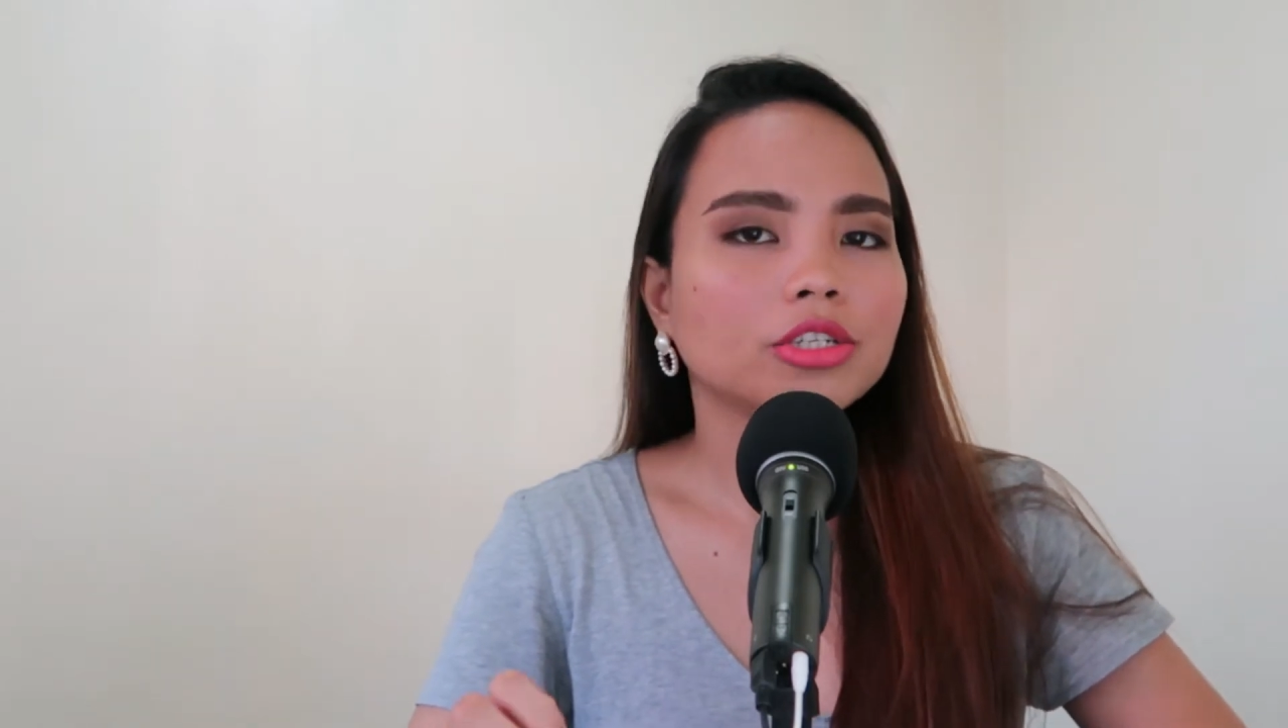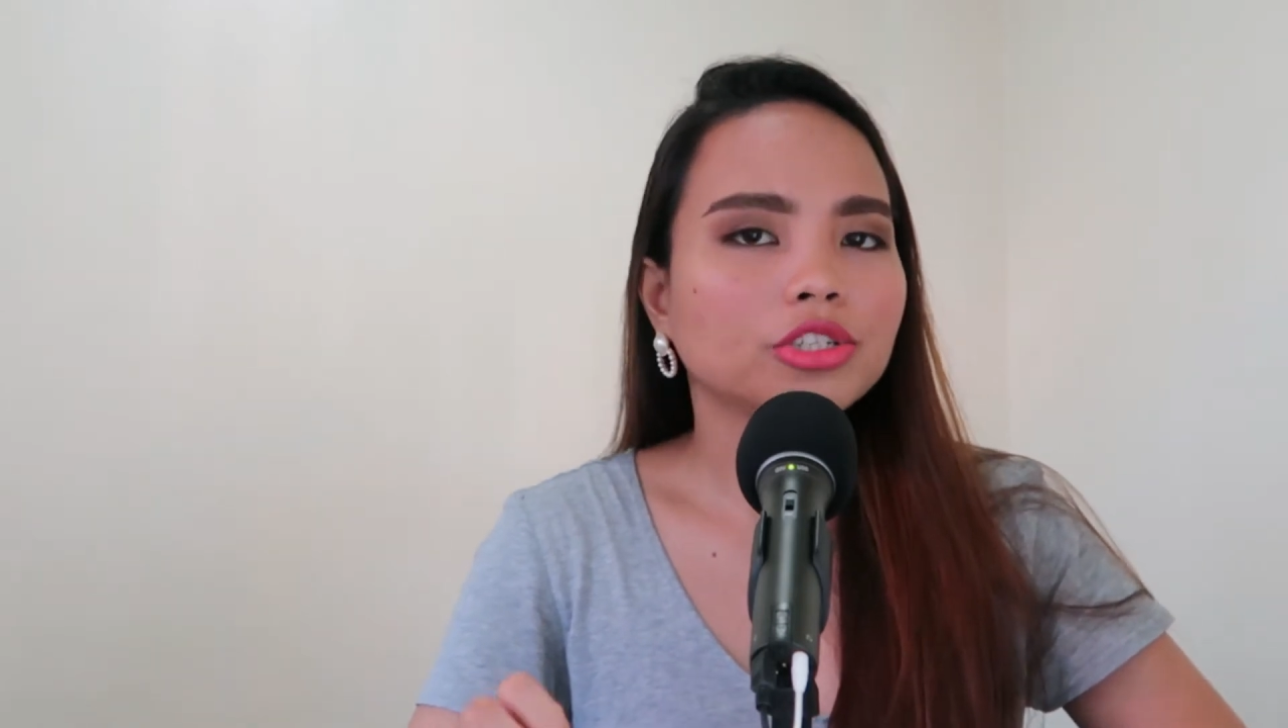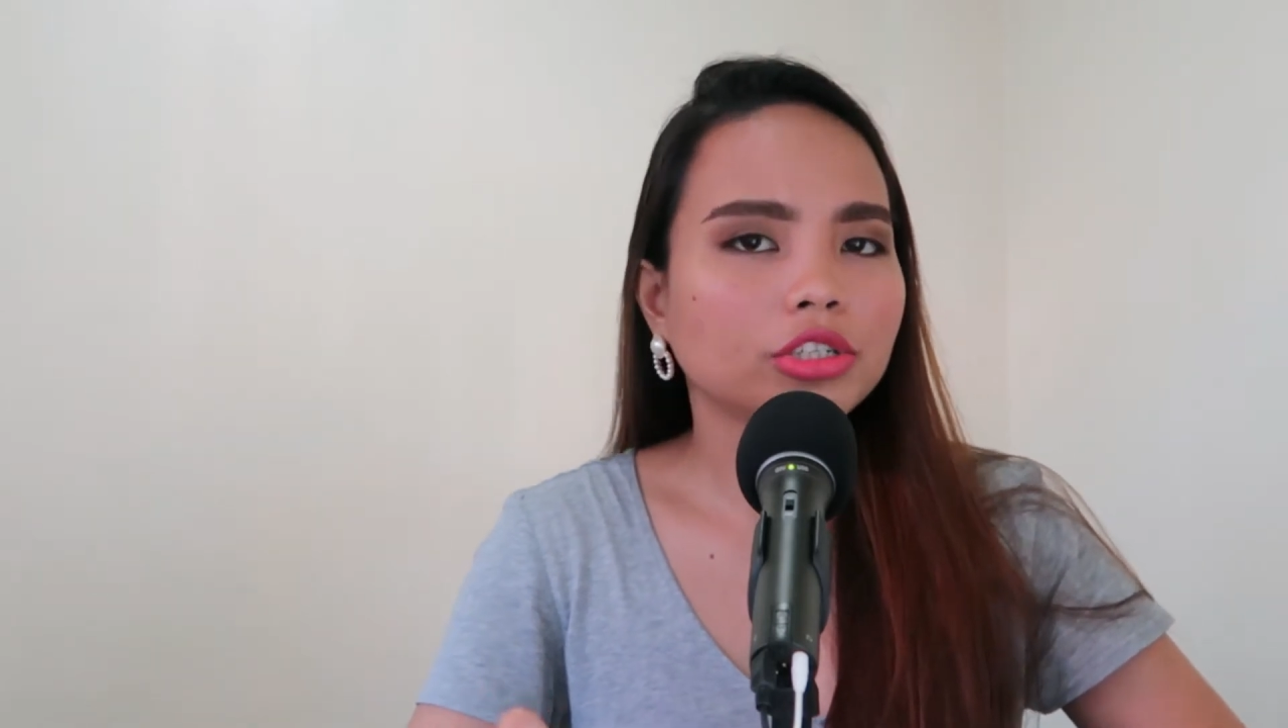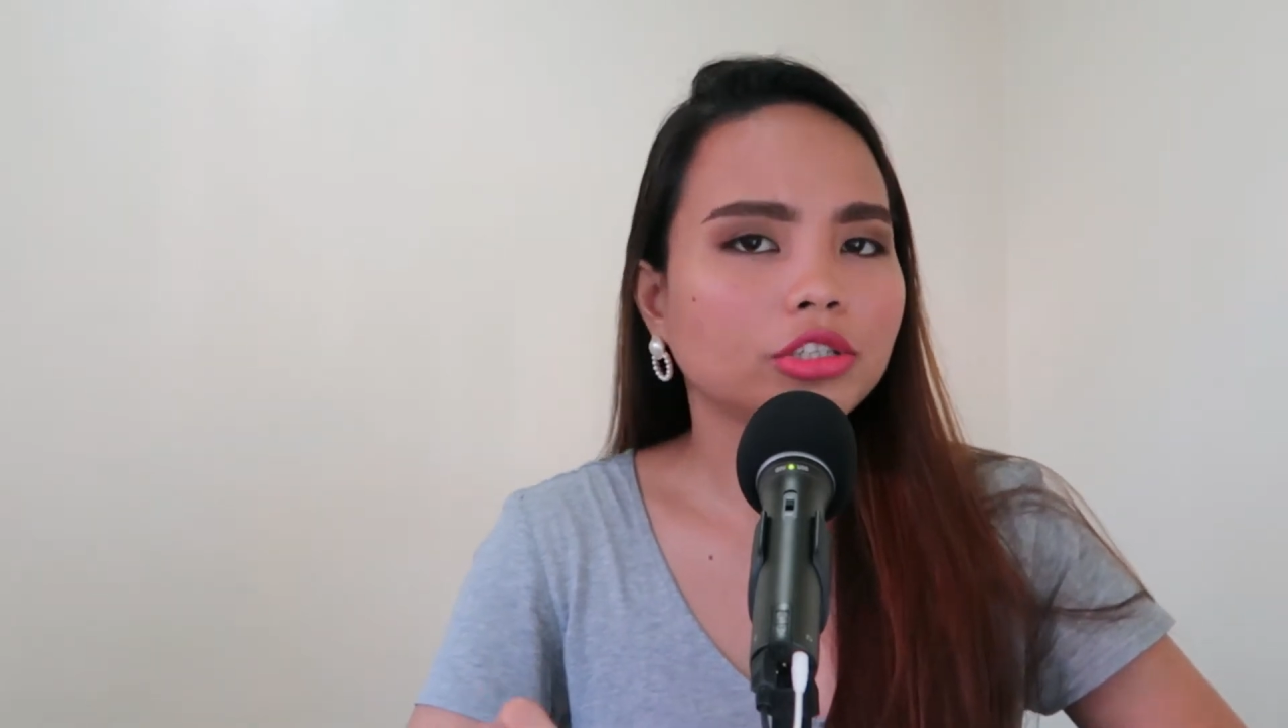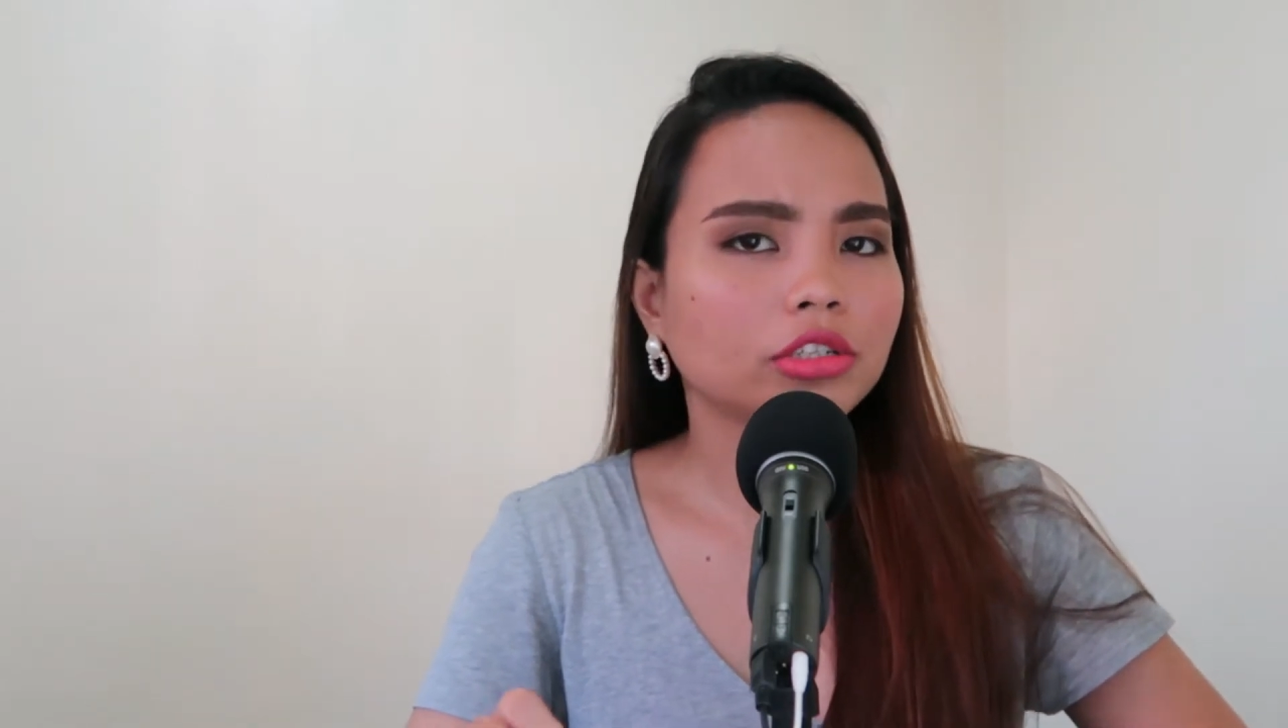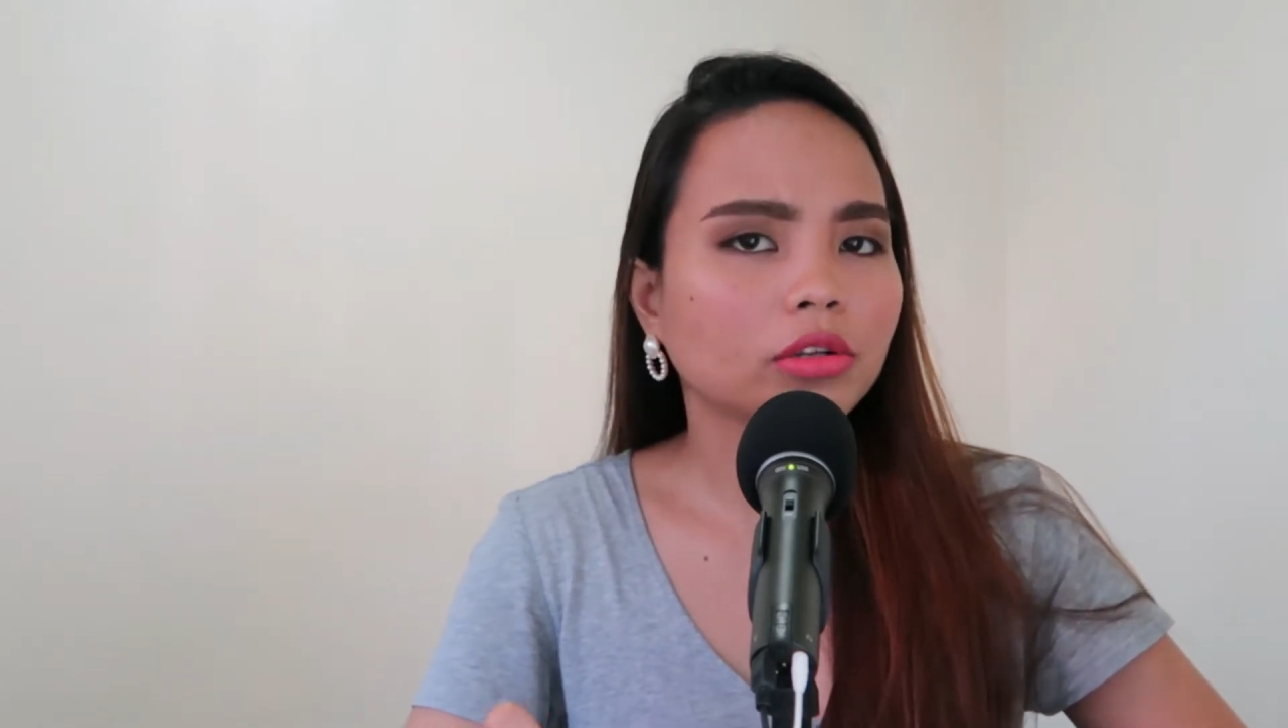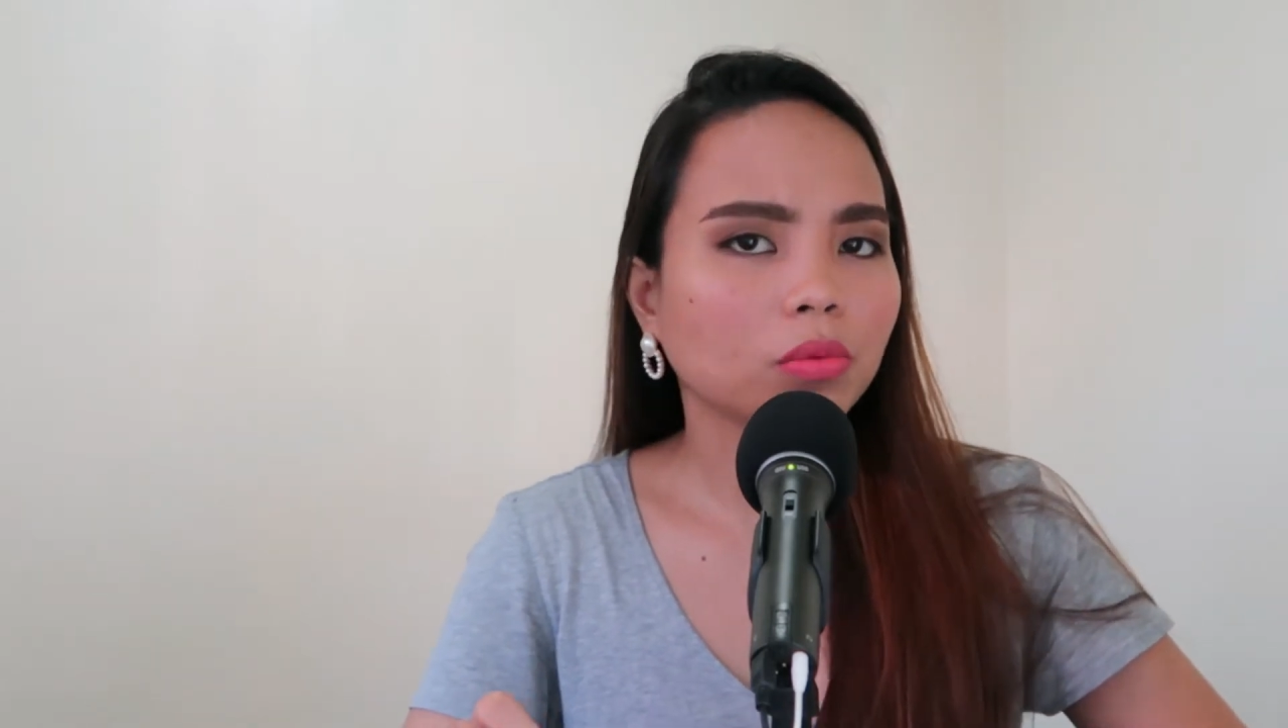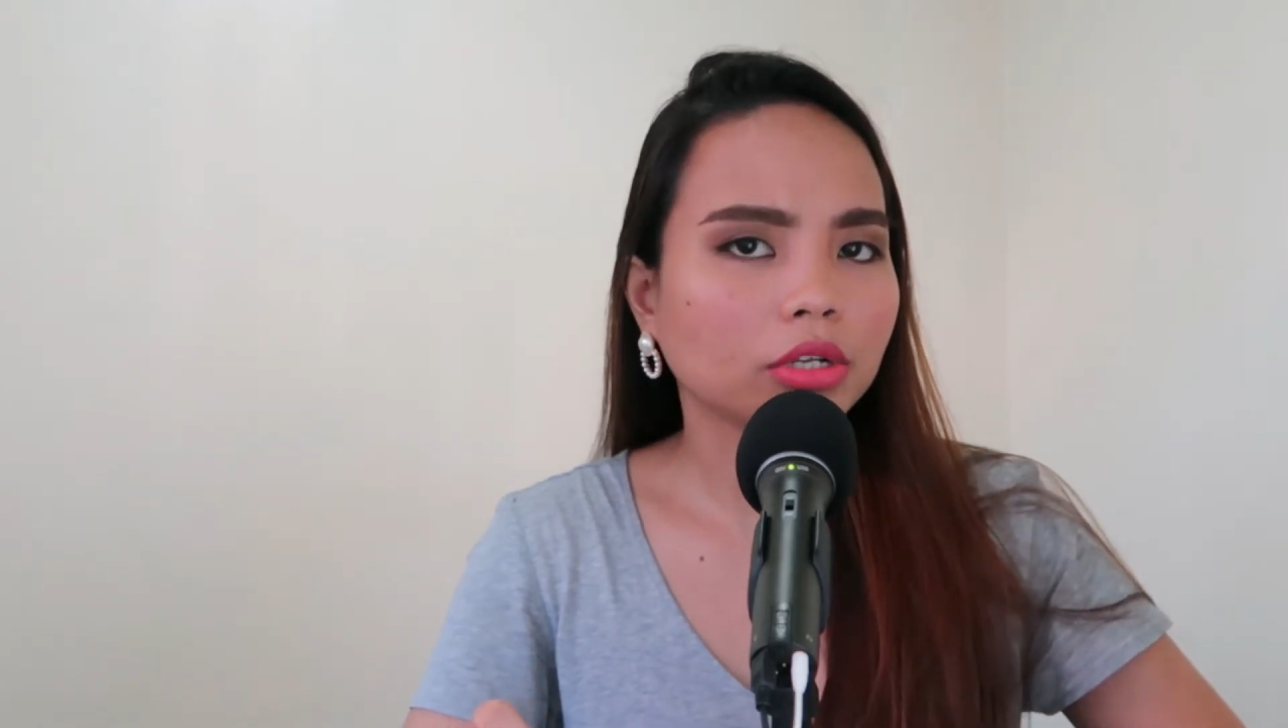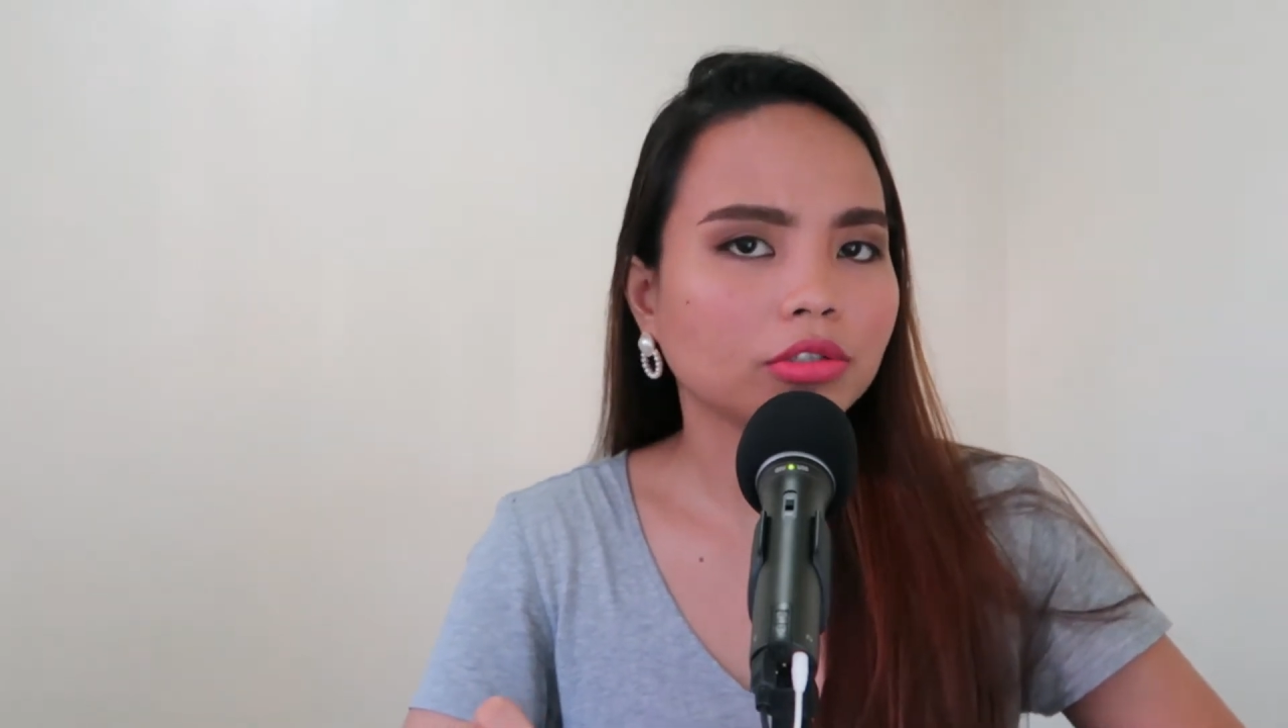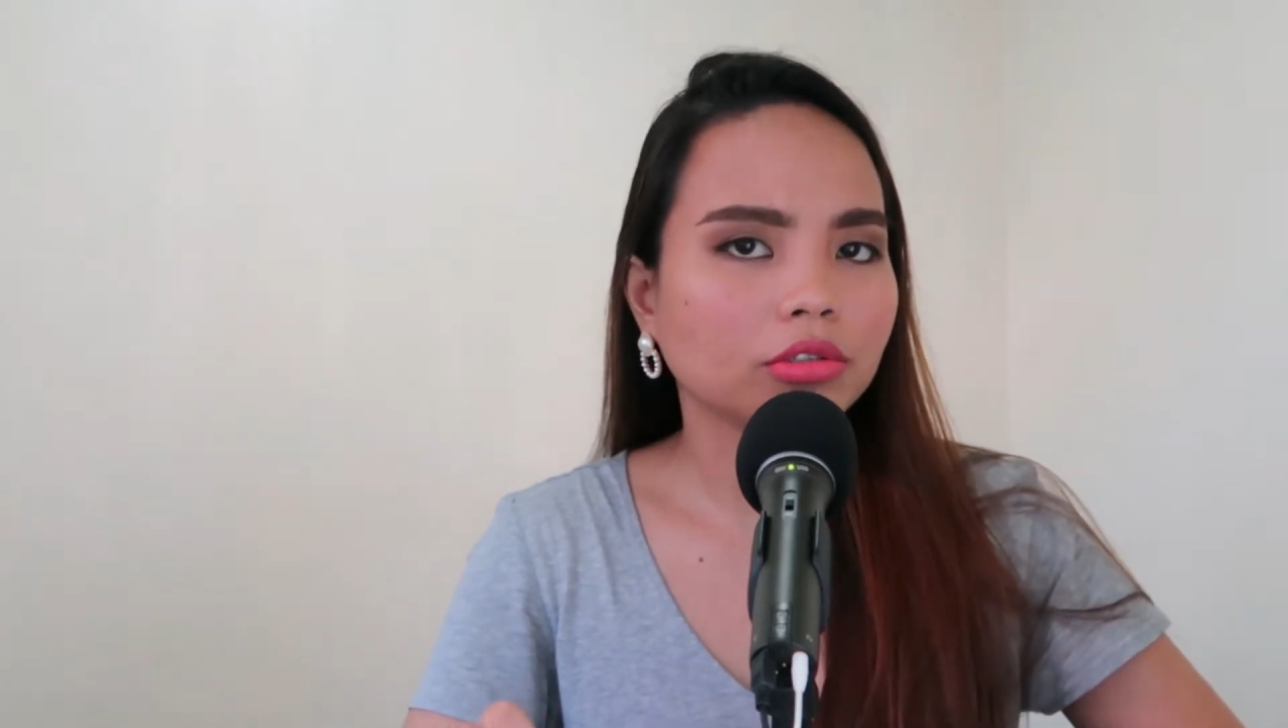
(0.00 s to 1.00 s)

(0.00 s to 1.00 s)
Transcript: she still wants